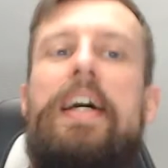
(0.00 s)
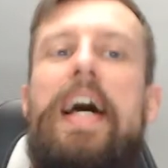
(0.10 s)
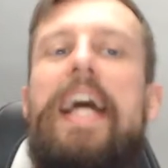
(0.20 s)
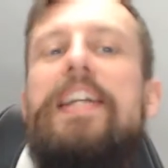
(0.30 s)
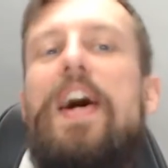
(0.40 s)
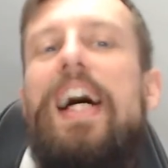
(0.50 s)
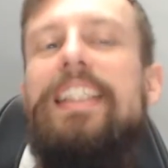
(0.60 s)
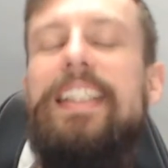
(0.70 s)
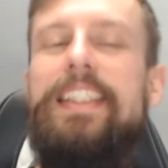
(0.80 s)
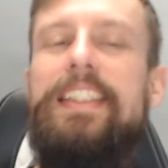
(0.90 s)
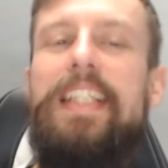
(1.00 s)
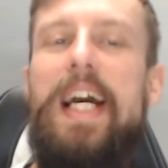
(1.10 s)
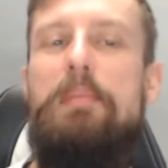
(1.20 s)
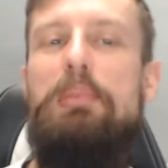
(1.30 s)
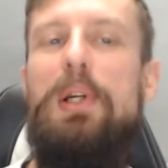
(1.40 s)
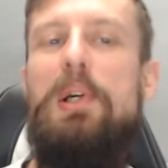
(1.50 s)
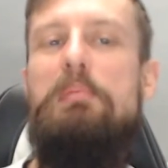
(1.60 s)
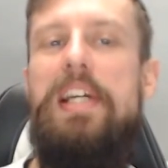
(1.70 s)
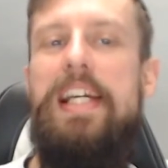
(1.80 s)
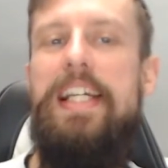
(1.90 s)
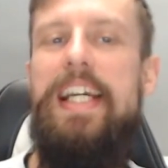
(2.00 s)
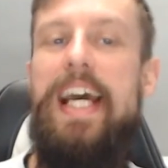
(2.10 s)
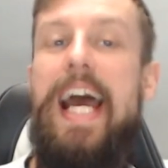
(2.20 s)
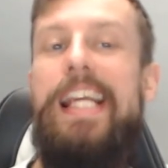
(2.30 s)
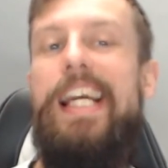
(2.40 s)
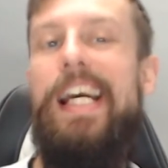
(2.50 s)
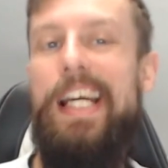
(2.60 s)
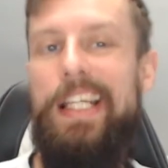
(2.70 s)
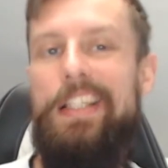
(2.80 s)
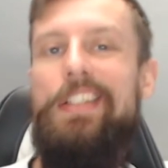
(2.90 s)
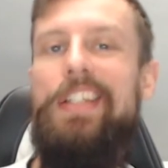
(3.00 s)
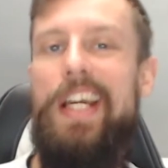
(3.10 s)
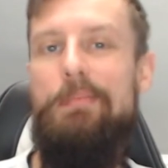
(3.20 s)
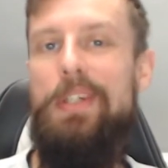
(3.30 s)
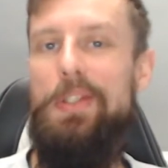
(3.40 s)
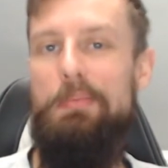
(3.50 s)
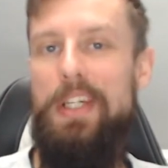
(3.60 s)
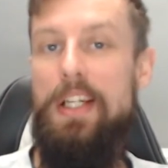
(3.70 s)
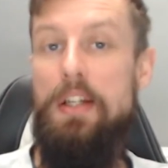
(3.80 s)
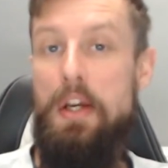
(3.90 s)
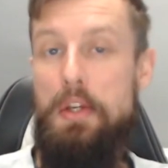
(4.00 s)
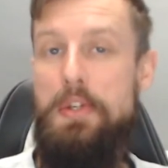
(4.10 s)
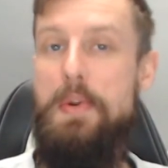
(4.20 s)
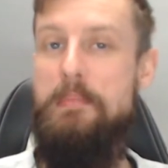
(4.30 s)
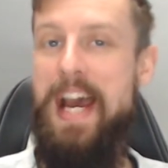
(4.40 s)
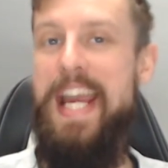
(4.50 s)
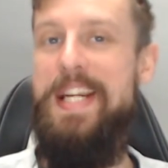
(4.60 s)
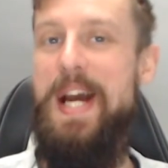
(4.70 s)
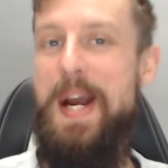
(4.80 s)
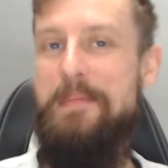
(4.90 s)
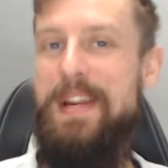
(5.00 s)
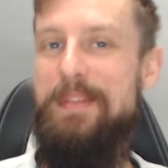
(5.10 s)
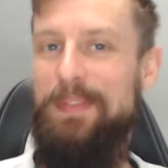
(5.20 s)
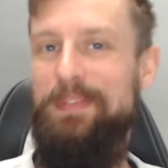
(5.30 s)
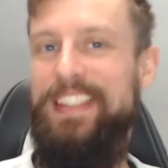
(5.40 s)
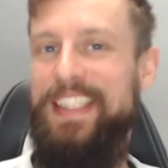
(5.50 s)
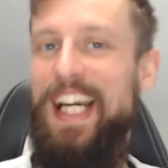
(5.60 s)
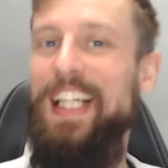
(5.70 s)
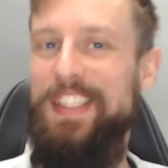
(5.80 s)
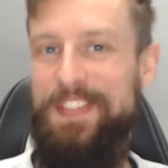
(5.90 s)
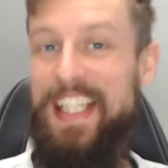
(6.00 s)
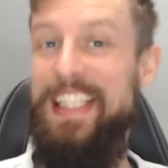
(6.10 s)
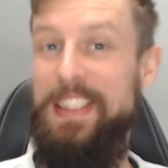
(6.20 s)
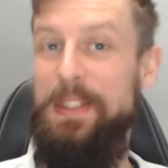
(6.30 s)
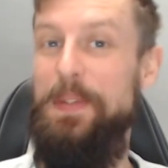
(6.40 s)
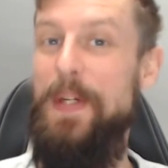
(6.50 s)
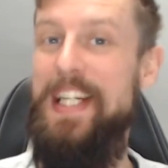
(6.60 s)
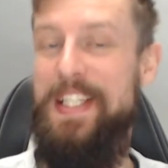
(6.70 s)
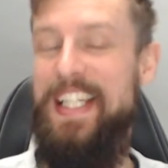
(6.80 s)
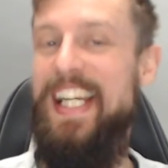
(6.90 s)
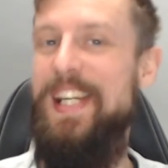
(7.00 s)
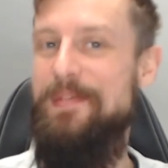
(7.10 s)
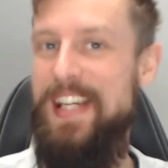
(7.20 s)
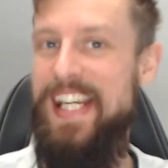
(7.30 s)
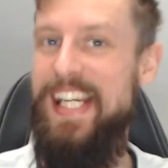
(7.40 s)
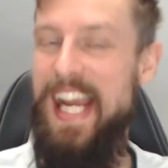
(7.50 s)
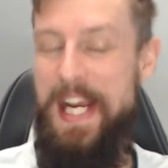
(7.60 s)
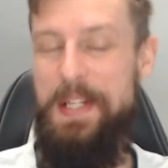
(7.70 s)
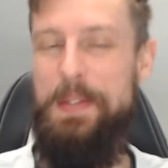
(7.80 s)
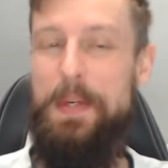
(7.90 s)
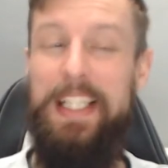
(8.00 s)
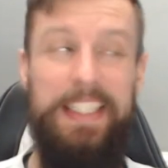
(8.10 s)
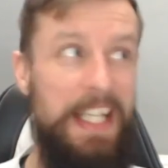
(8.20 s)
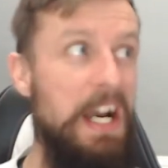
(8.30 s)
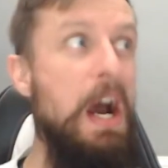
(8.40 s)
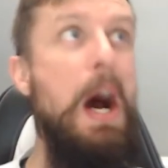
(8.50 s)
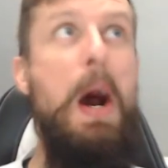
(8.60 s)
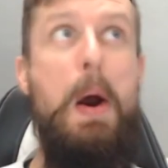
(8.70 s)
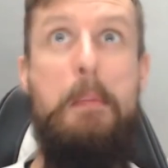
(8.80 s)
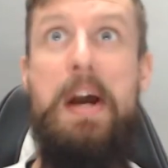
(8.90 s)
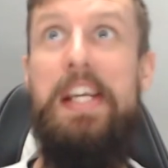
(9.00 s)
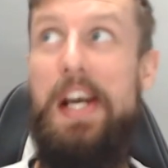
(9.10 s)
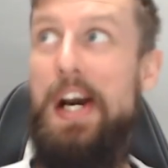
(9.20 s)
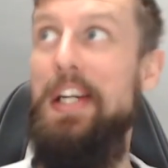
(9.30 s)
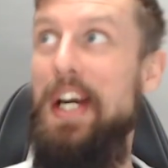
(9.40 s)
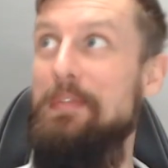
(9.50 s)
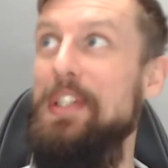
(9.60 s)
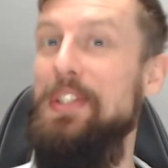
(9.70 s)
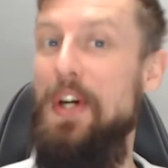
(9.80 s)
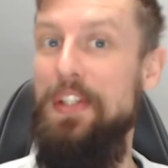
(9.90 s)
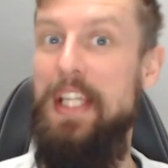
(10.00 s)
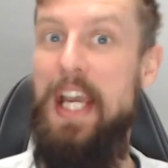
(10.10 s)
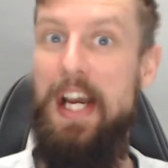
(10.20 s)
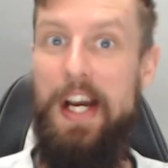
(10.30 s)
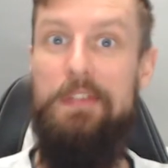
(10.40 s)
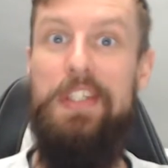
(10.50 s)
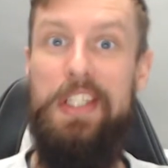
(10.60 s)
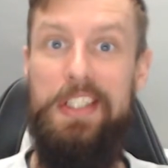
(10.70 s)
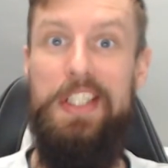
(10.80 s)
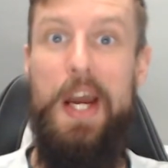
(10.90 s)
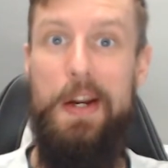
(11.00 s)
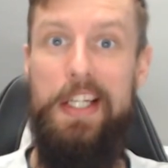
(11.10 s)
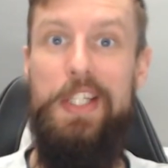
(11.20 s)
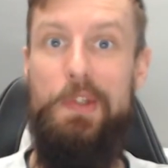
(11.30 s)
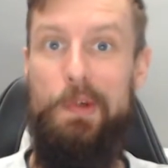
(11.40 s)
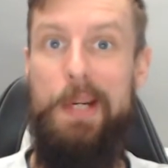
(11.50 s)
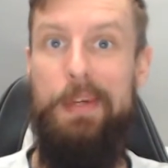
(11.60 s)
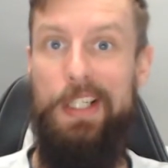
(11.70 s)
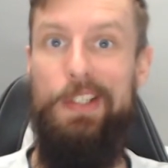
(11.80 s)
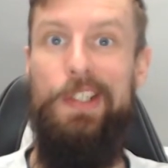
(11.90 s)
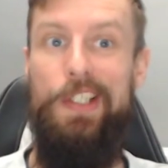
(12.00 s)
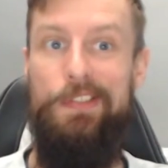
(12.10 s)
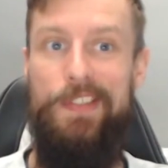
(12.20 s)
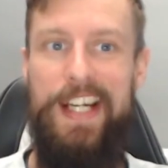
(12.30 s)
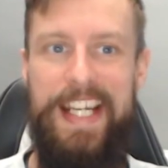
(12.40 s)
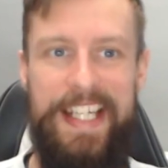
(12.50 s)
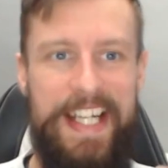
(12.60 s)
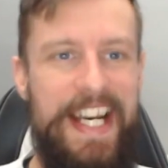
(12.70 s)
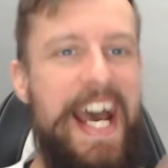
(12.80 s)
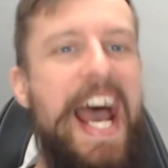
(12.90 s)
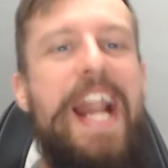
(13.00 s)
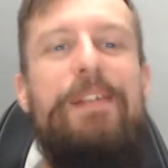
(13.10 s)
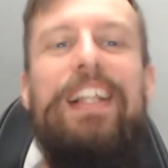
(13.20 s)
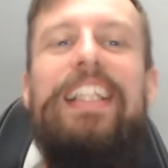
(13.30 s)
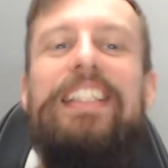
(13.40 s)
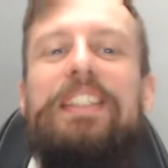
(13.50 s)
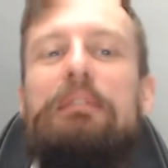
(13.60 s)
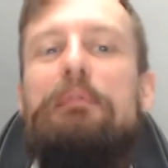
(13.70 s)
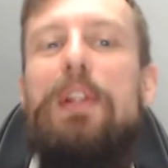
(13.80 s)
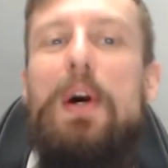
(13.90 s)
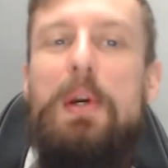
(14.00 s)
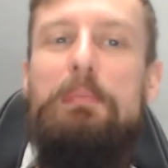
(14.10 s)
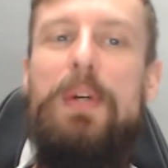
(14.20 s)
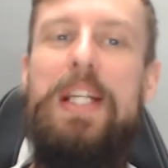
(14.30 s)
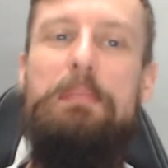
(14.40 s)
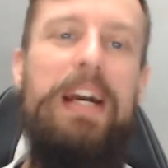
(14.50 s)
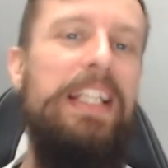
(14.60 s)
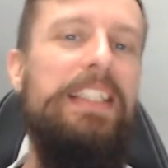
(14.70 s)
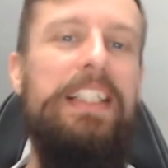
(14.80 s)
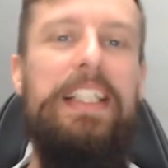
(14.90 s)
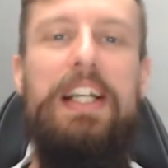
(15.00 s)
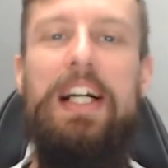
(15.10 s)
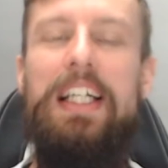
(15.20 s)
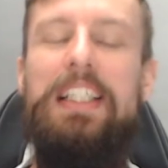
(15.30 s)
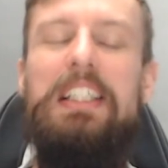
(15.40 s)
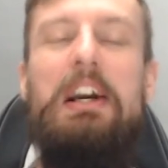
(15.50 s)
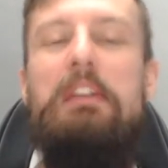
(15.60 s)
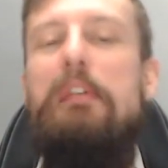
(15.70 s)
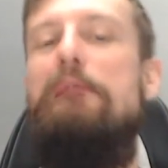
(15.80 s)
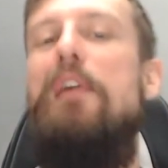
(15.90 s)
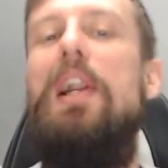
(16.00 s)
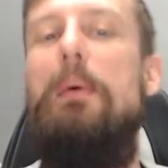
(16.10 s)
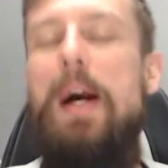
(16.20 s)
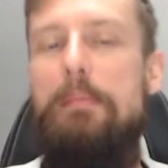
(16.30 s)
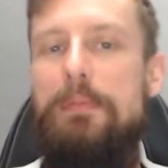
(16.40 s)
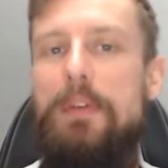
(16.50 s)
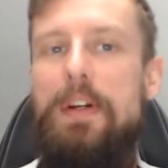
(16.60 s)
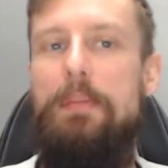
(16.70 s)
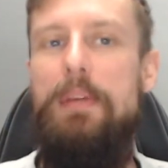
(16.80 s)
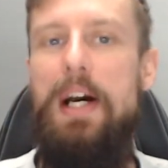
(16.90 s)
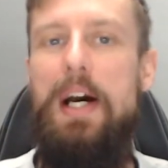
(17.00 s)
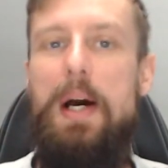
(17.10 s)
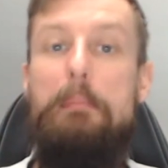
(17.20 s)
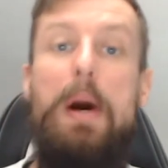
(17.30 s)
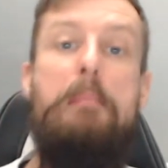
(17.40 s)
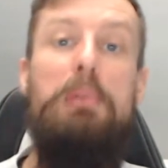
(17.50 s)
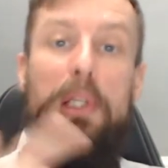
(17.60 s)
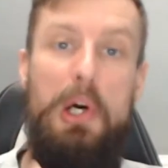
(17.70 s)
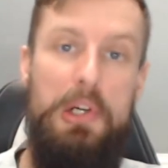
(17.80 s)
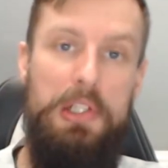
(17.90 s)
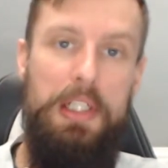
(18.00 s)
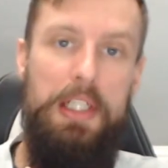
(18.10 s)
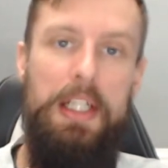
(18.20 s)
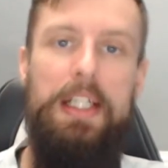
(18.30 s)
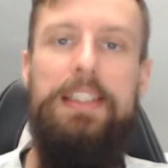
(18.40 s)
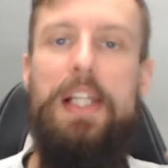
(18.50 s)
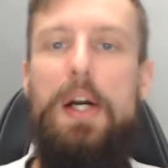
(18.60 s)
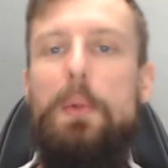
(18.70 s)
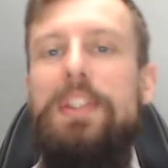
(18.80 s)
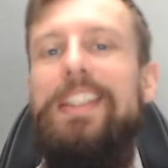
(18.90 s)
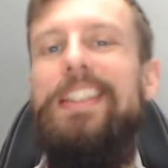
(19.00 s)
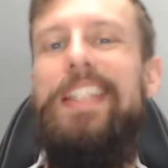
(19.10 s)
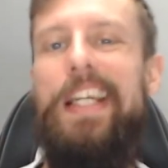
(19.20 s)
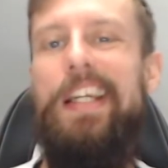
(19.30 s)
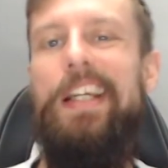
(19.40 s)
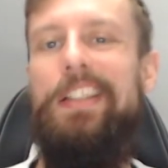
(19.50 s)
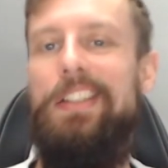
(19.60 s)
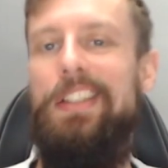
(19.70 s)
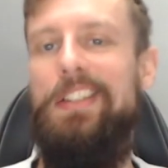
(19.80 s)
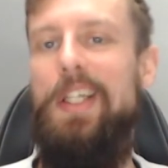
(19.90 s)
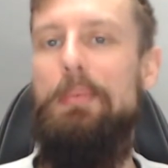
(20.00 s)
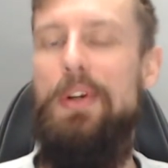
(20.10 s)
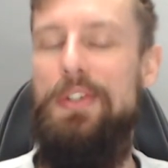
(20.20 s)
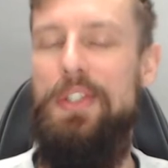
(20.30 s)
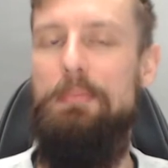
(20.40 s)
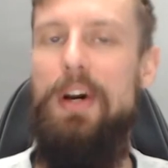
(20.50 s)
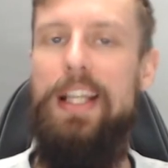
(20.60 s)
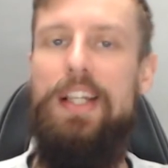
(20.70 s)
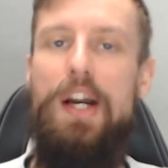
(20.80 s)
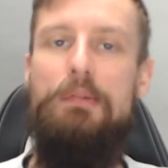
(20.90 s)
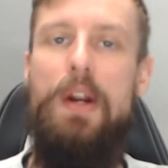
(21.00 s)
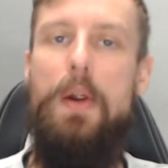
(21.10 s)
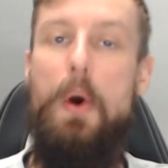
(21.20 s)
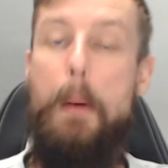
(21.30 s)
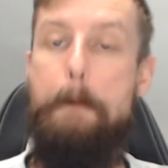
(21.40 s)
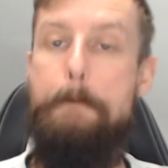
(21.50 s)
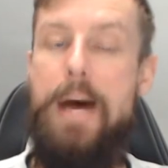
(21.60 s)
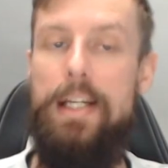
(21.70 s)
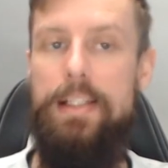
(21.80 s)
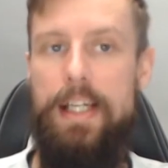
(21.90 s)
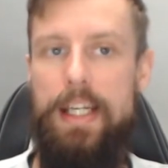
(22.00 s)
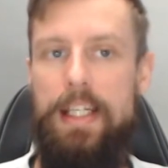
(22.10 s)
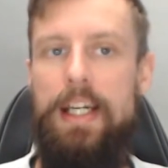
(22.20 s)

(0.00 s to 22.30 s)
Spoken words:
Hey guys, this is JVloggerBeard here, aka JVloggerBeard. You may know me from such things as Twitch TV and Twitter. Oh my god, I've just gone there, I've just totally Troy McClure, right? Anyway, this is the vlog, which basically is a kind of a follow-up from my blog titled Sticking It to the Subconscious Mind that I wrote on Monday.